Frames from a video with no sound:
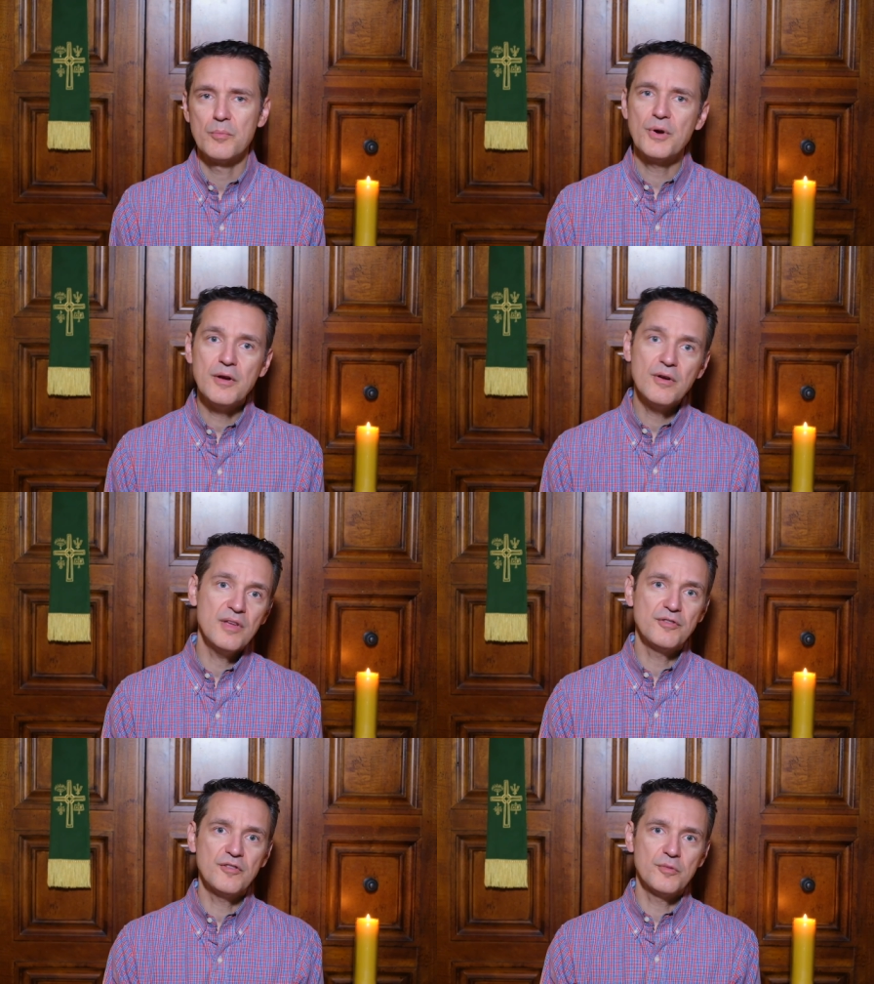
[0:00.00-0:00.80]
Prayer
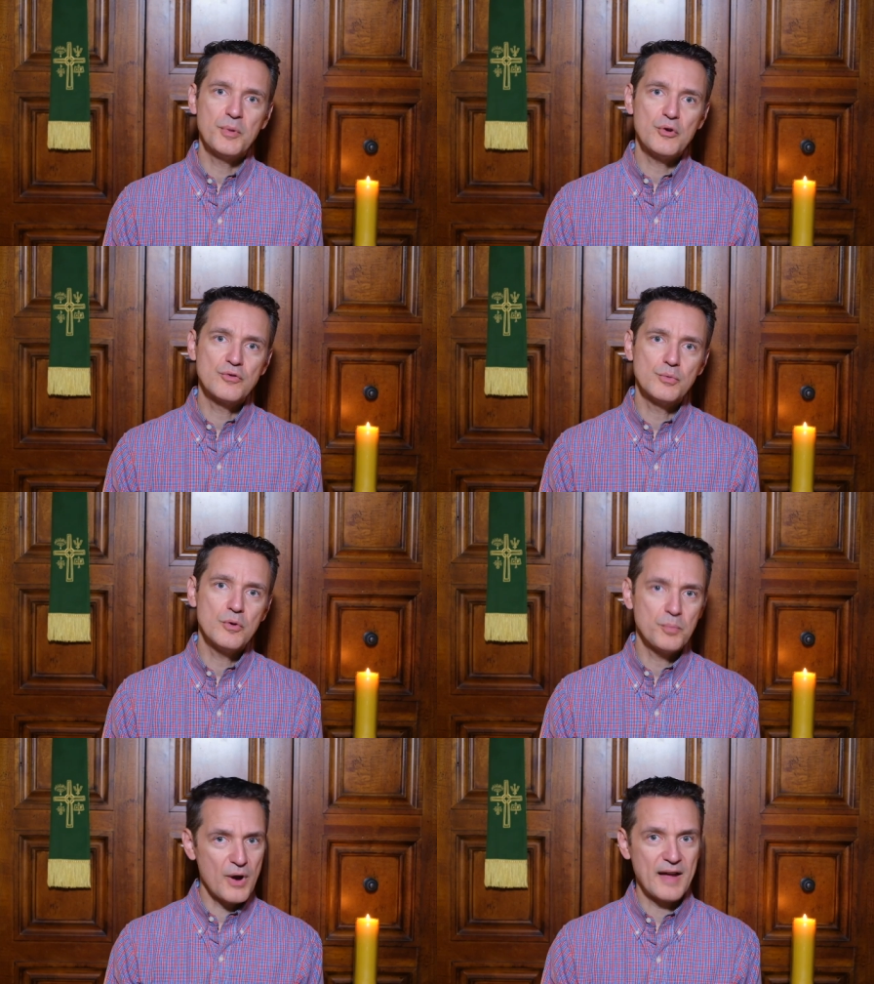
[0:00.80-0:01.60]
is a
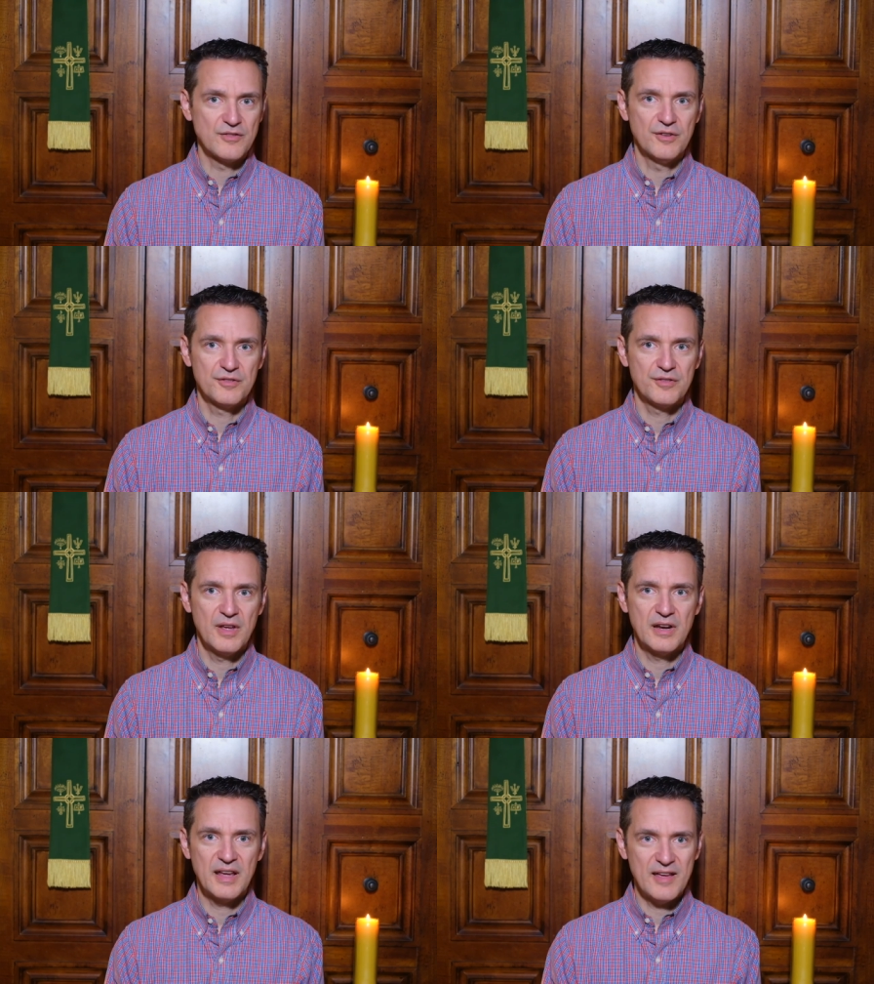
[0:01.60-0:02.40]
spiritual practice,
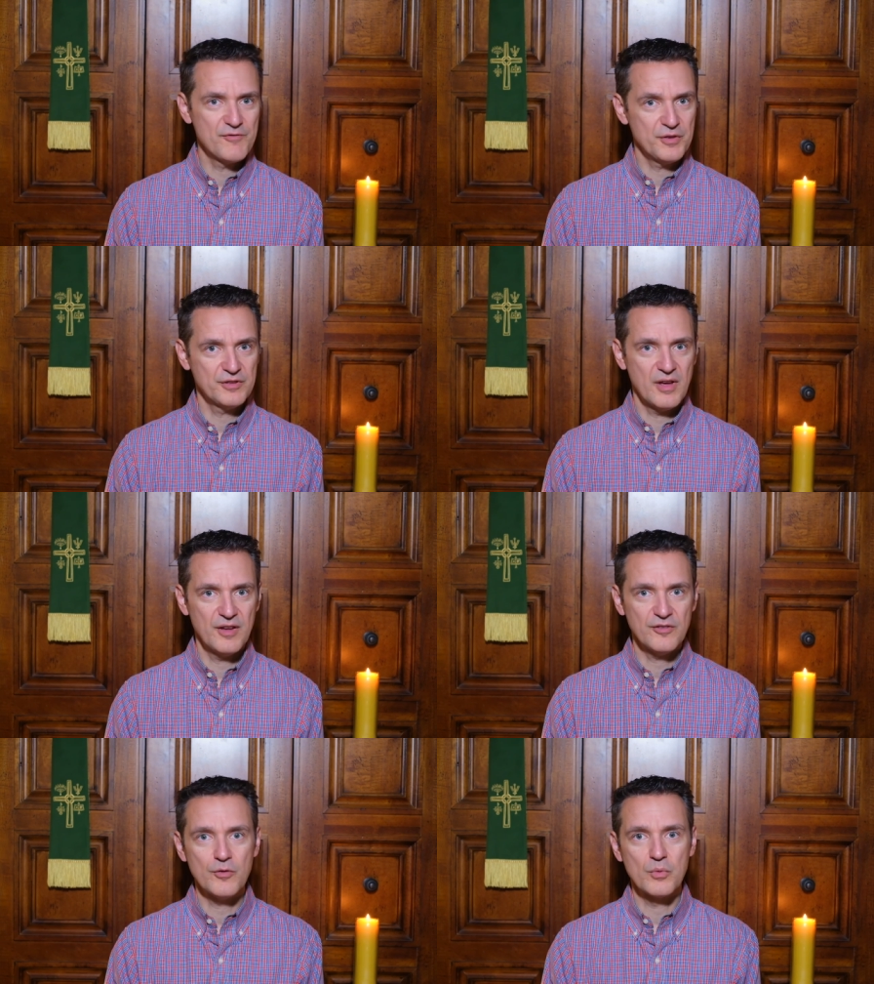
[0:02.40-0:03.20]
and I
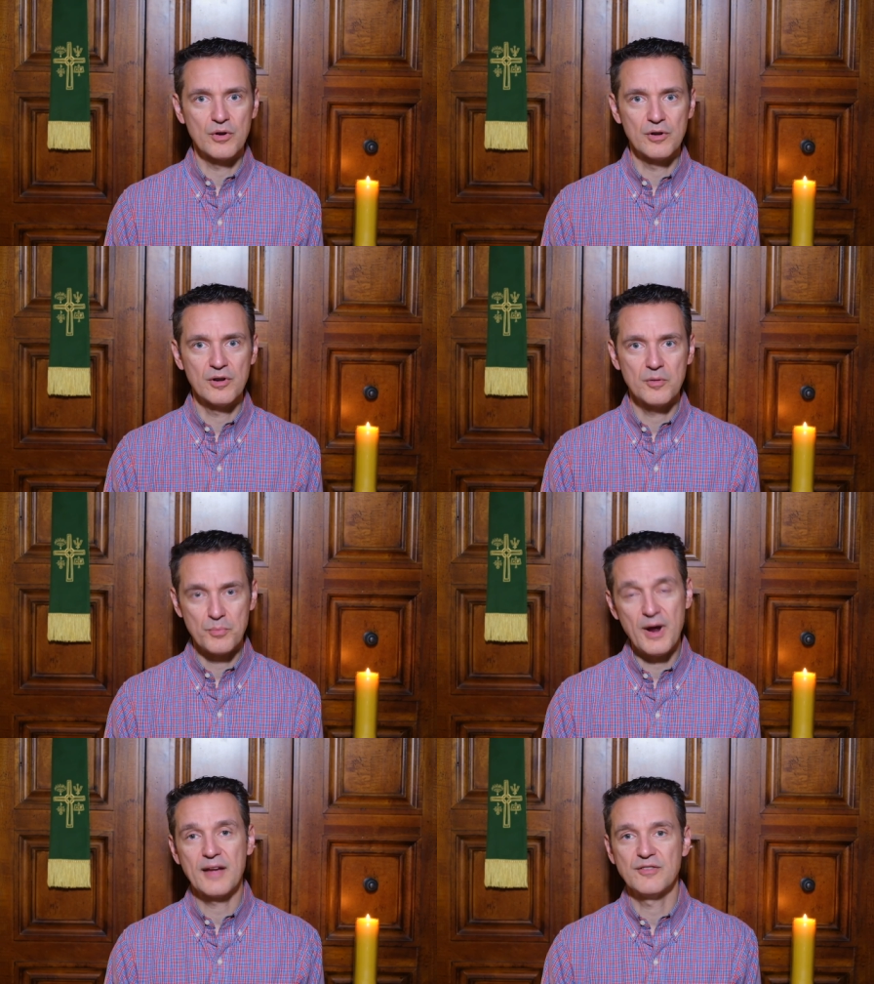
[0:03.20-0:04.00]
emphasize the word
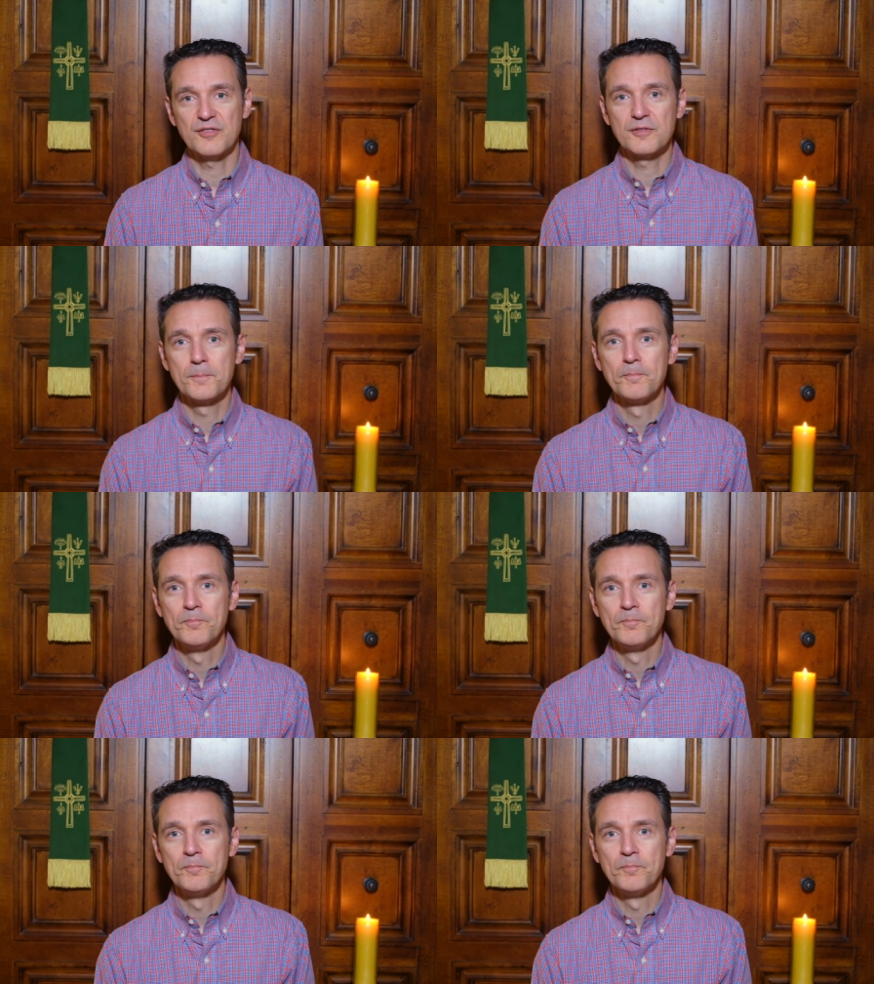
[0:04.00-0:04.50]
practice.